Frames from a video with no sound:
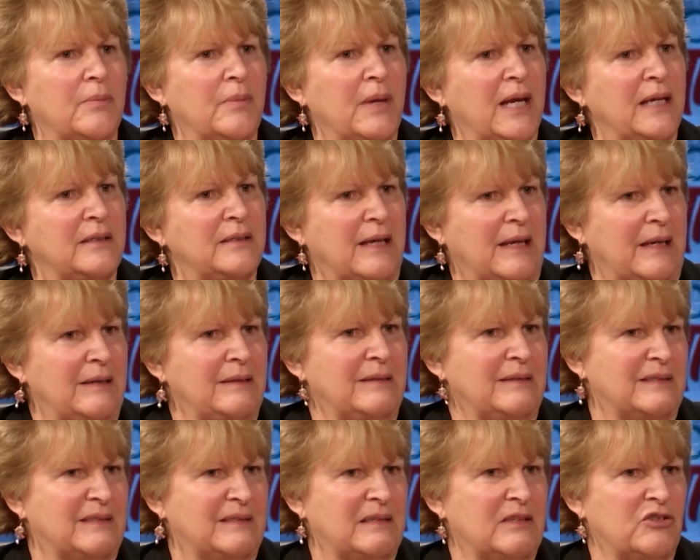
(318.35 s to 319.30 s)
make data
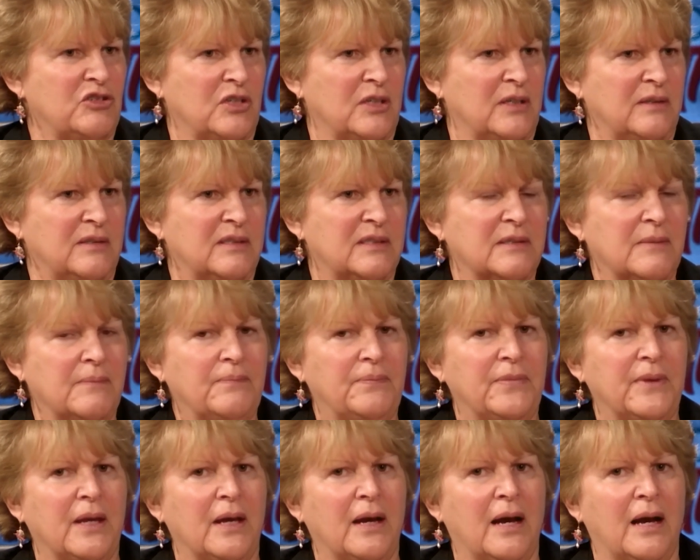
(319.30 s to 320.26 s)
decisions
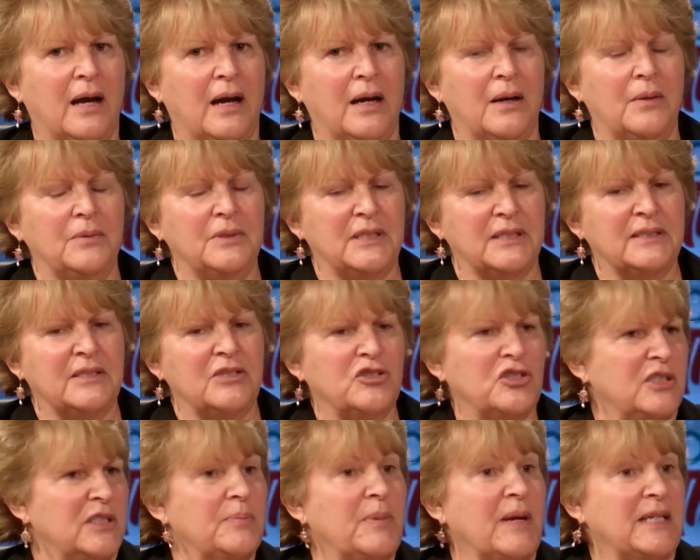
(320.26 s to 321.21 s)

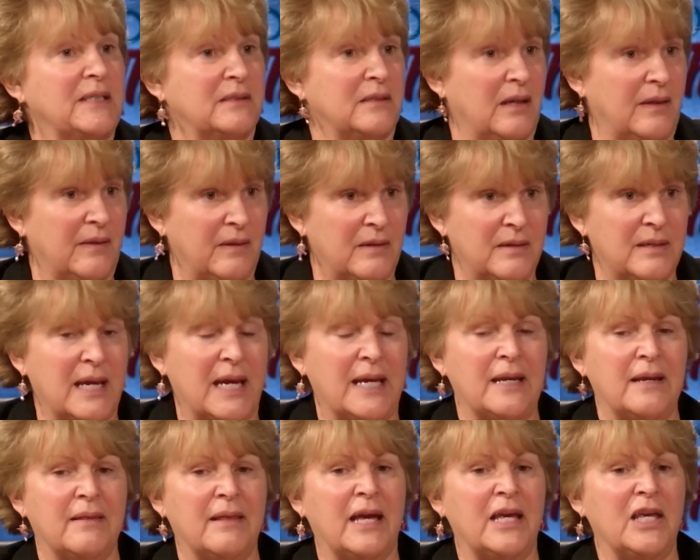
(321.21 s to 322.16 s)
based on the
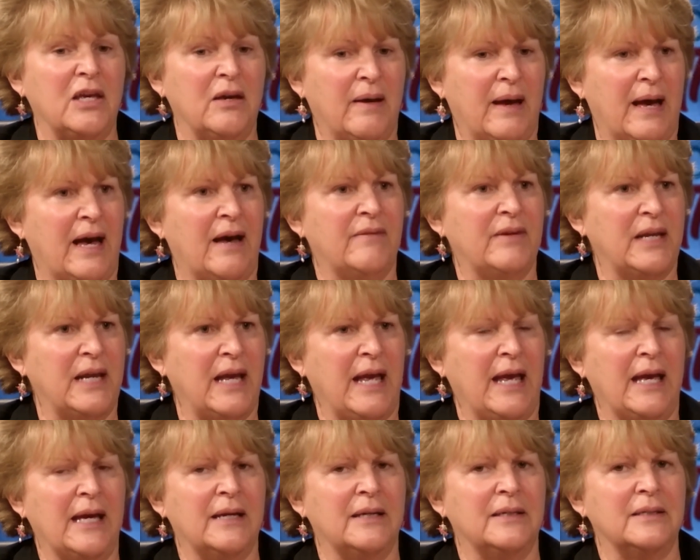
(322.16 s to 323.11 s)
data that you have at
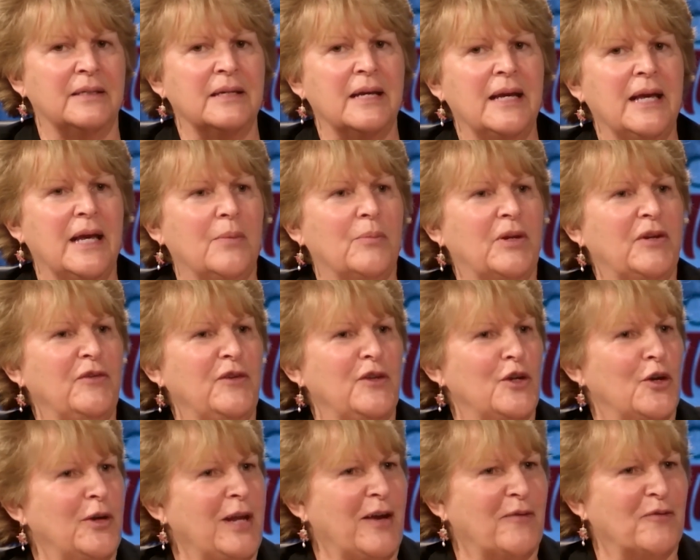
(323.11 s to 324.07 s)
hand. But if you
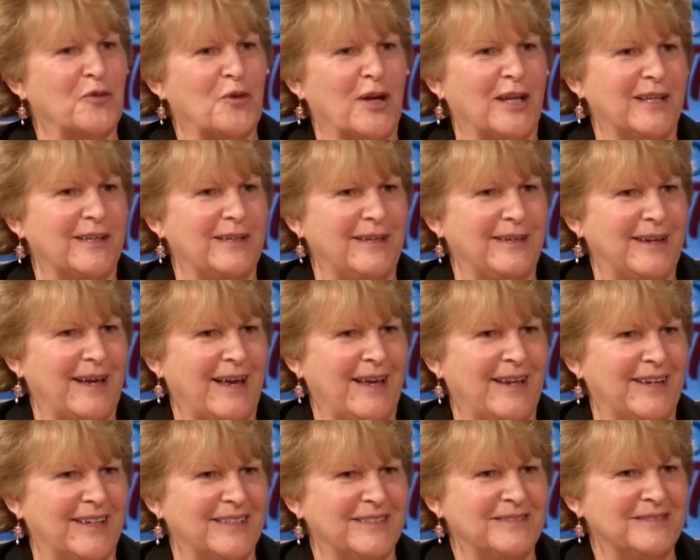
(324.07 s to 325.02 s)
don't have quality
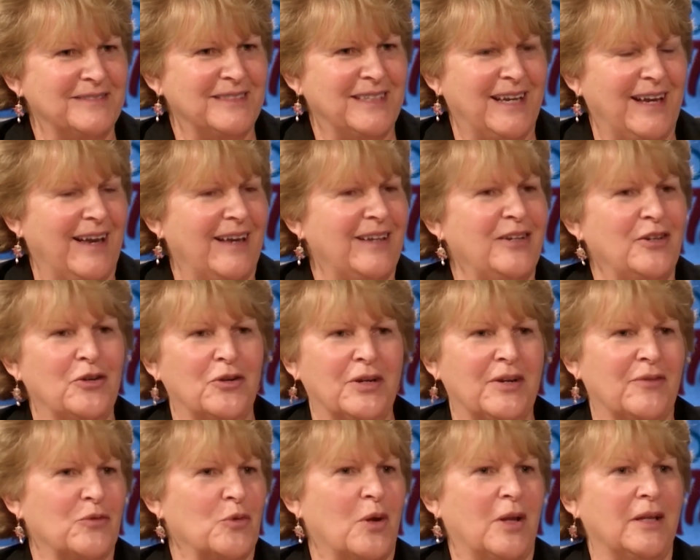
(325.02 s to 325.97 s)
data and you don't
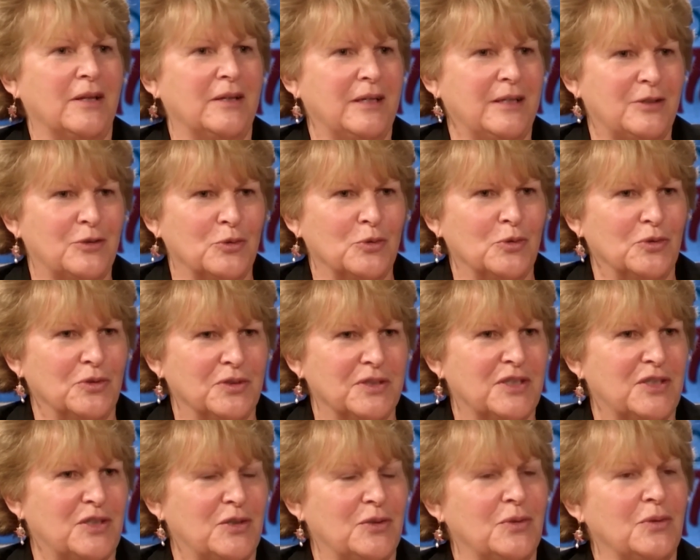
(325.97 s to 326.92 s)
have quality
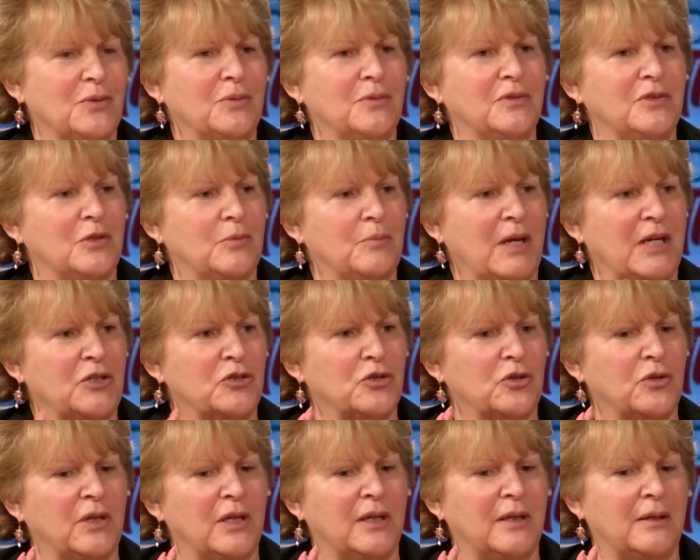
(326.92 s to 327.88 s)
tools to make
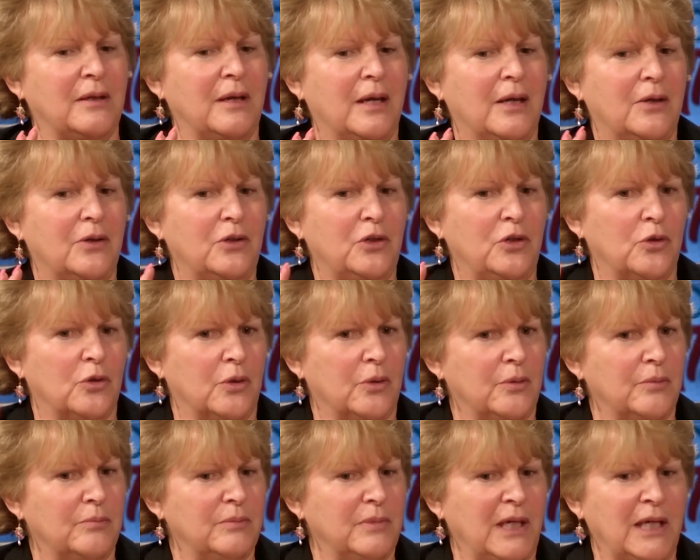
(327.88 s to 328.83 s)
sure that
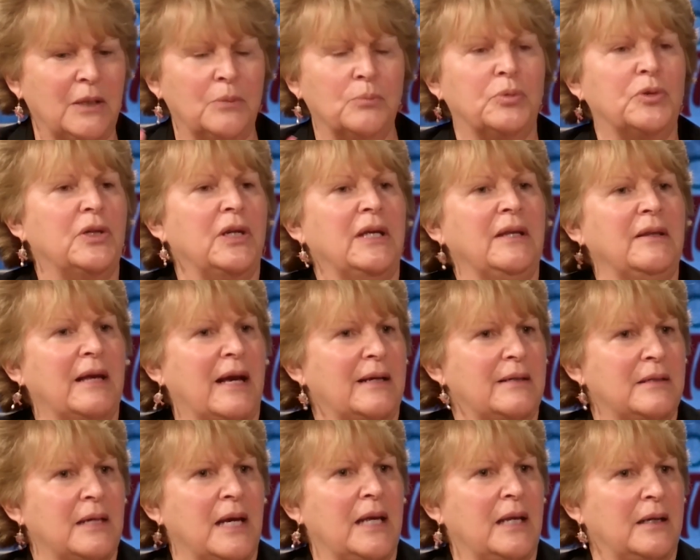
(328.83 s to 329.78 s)
you're inputting
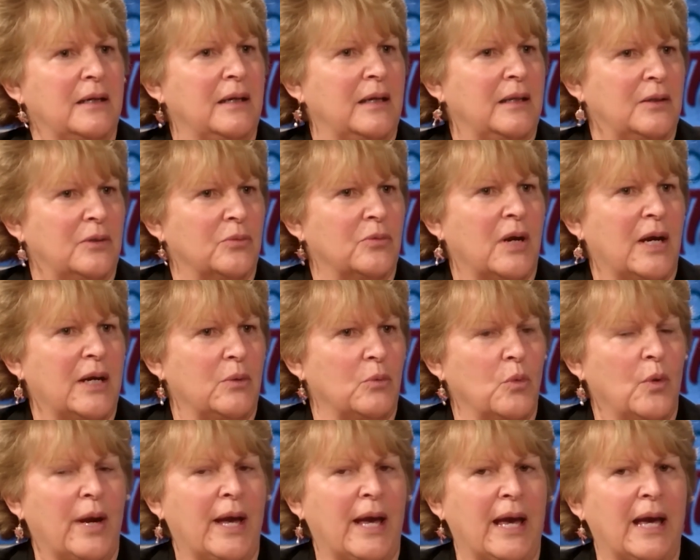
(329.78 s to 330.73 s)
that data in the right
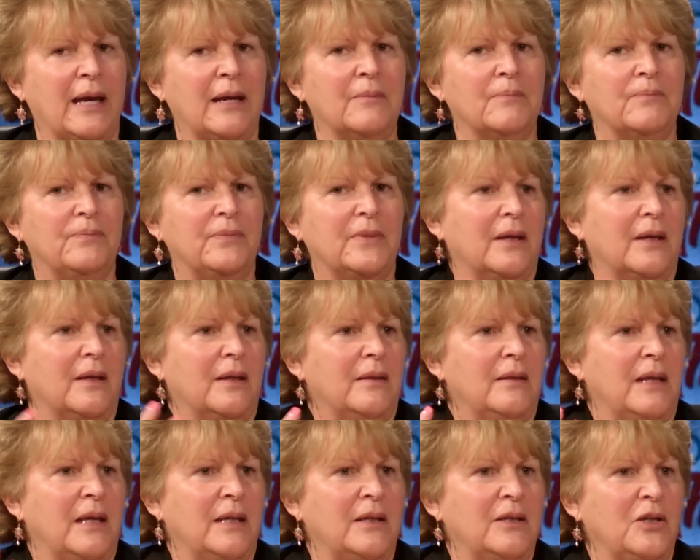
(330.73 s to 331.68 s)
way,
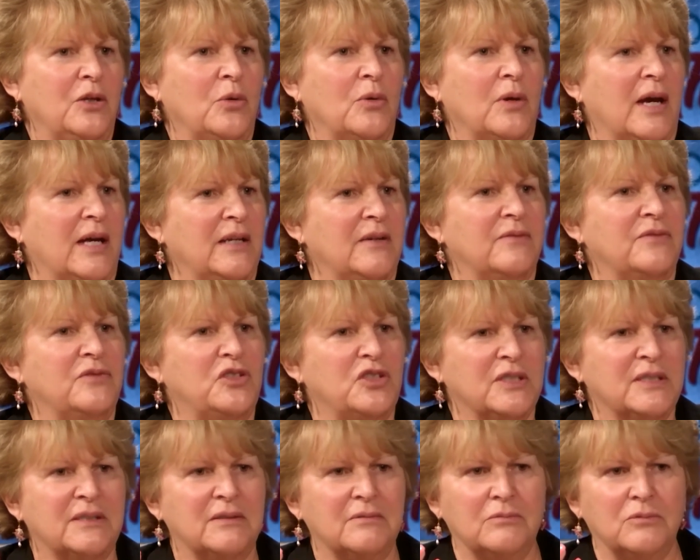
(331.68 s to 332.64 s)
then you kind of
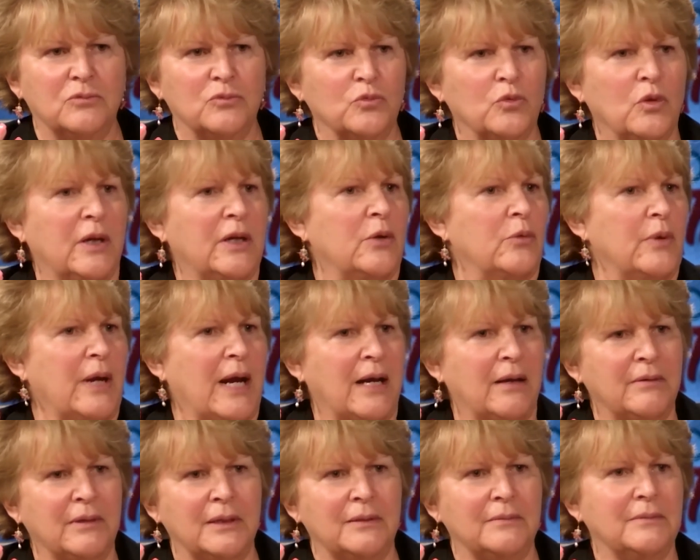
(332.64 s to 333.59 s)
just run
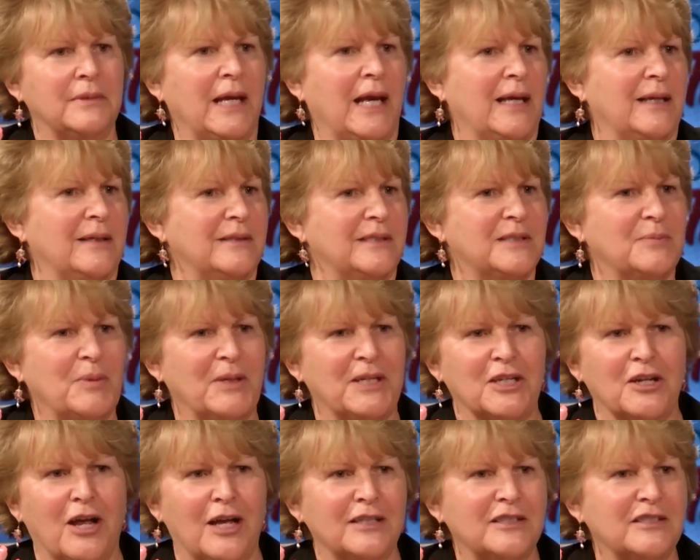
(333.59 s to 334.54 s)
around and
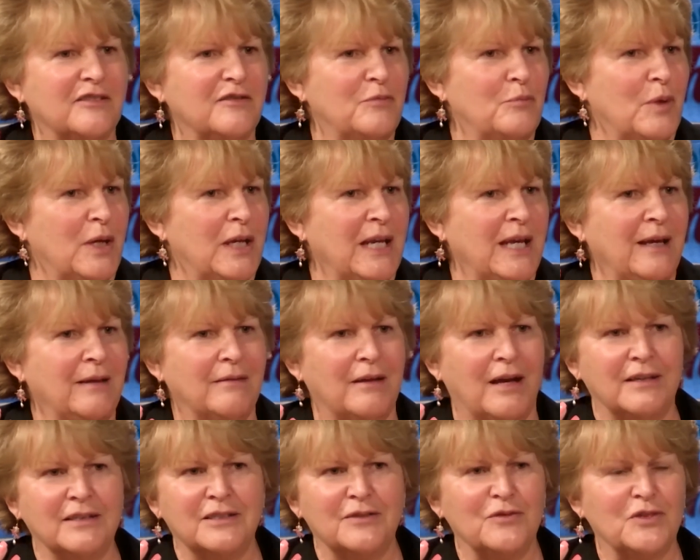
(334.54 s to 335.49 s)
spend lots of money,
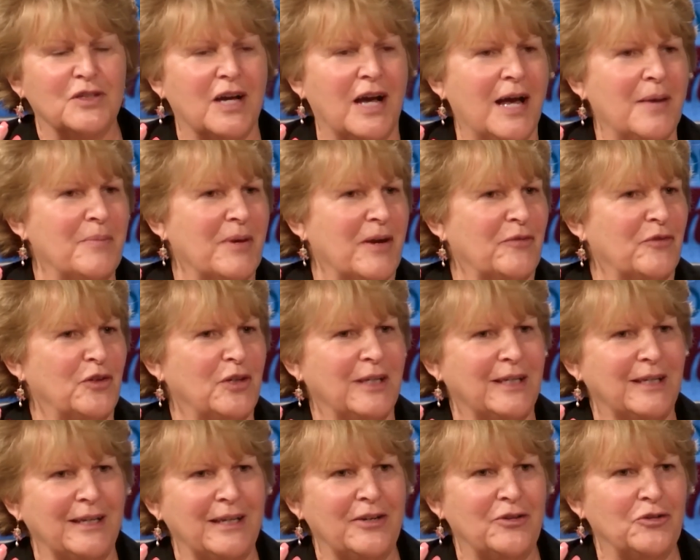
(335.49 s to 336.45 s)
lots of time, effort,
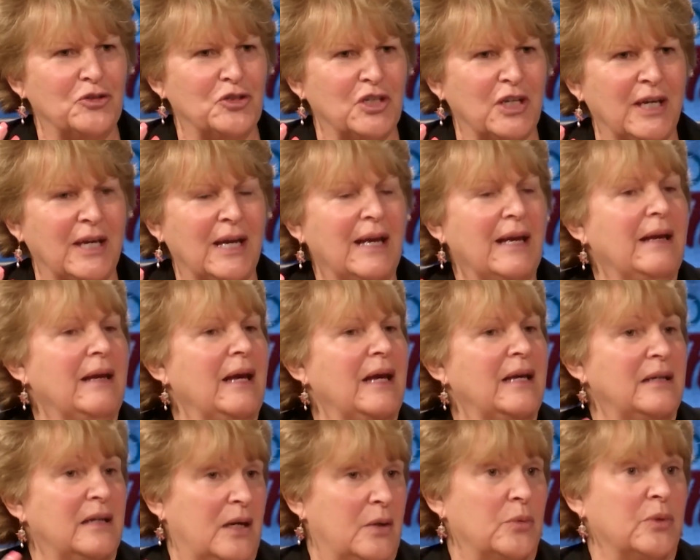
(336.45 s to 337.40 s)
and energy,
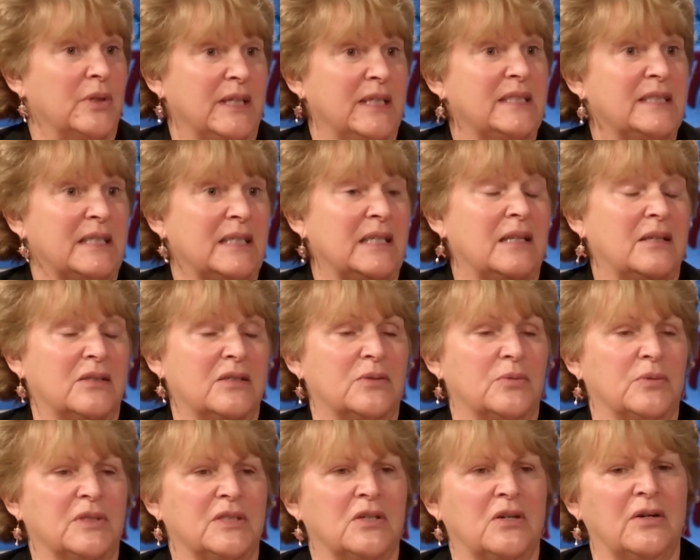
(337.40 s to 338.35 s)
and not really see
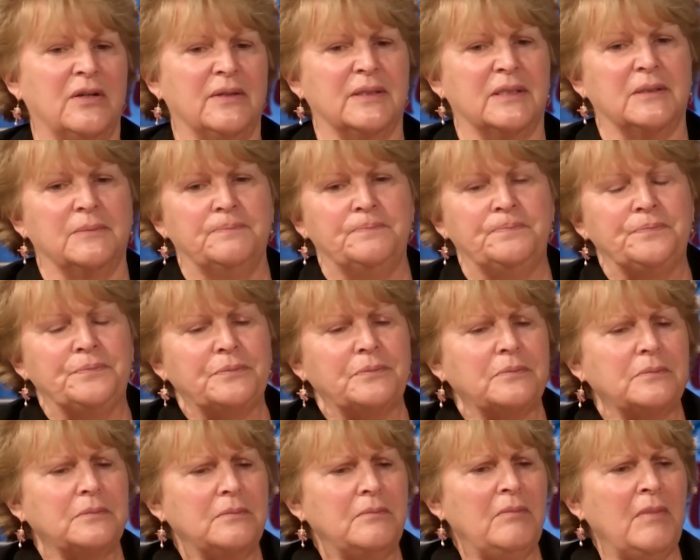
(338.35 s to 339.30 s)
those results.
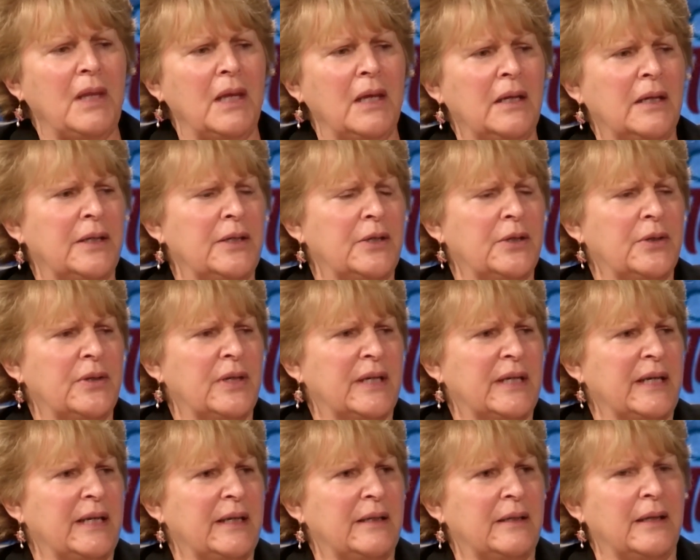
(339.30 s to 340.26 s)
And I know
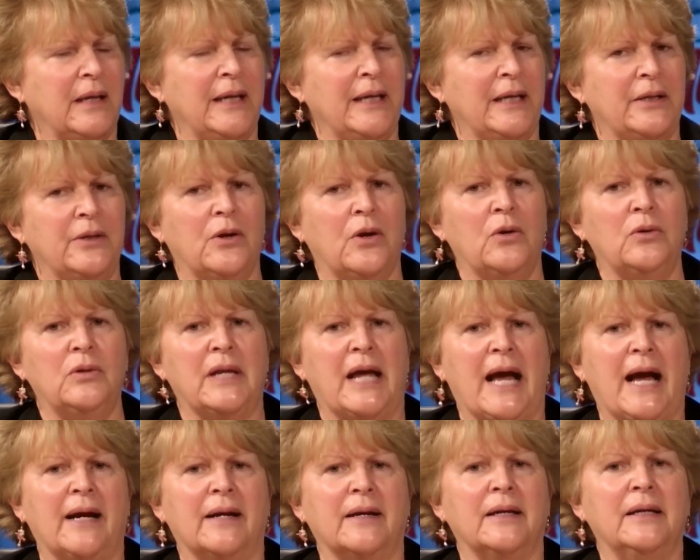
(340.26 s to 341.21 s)
that in
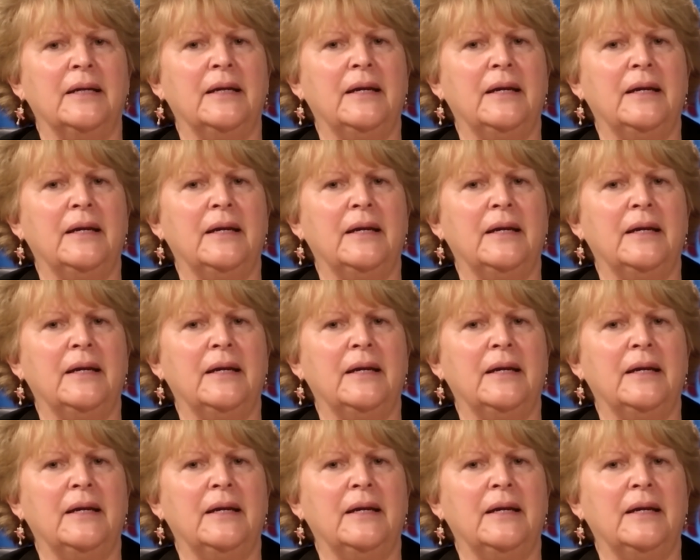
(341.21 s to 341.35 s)
OLAC,